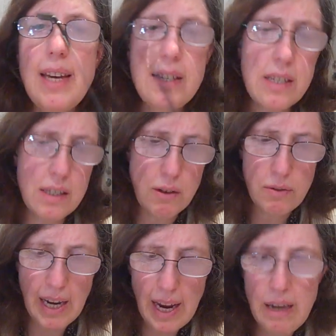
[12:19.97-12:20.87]
That is
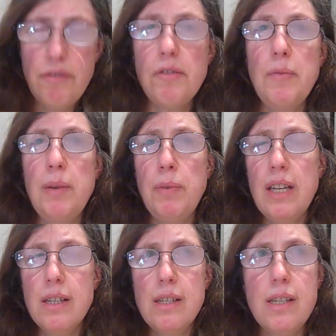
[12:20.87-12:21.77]
okay for me,
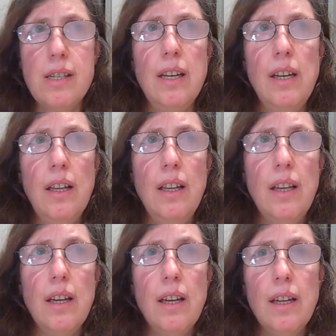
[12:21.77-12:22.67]
because
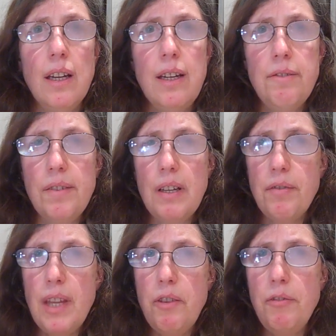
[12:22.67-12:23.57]

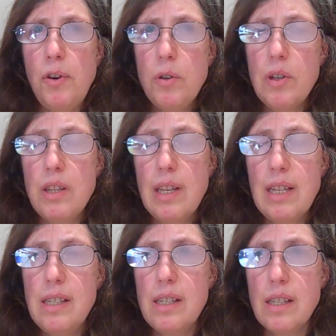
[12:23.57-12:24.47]
if they fog
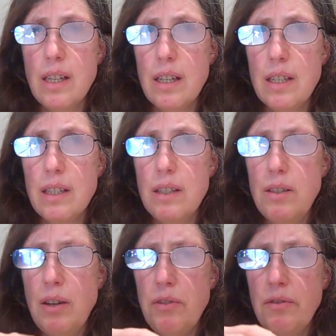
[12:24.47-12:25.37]
things,
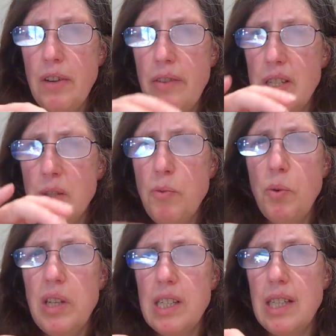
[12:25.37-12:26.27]
you know, the very
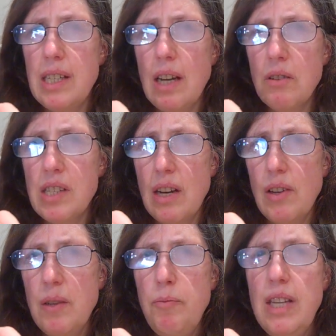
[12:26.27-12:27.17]
smaller details
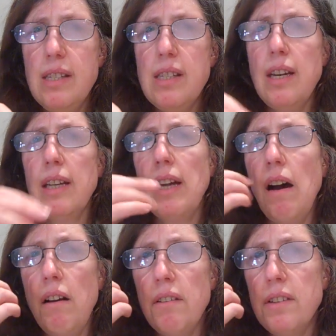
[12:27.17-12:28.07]
out, it means that I
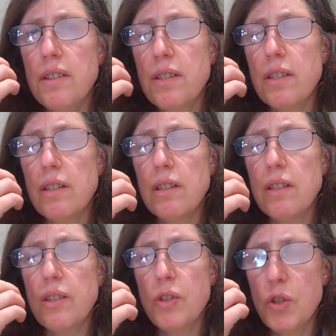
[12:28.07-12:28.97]
can't
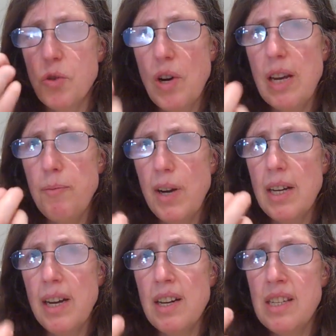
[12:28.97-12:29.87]
strain
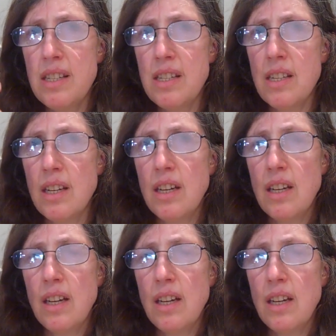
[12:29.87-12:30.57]
my eyes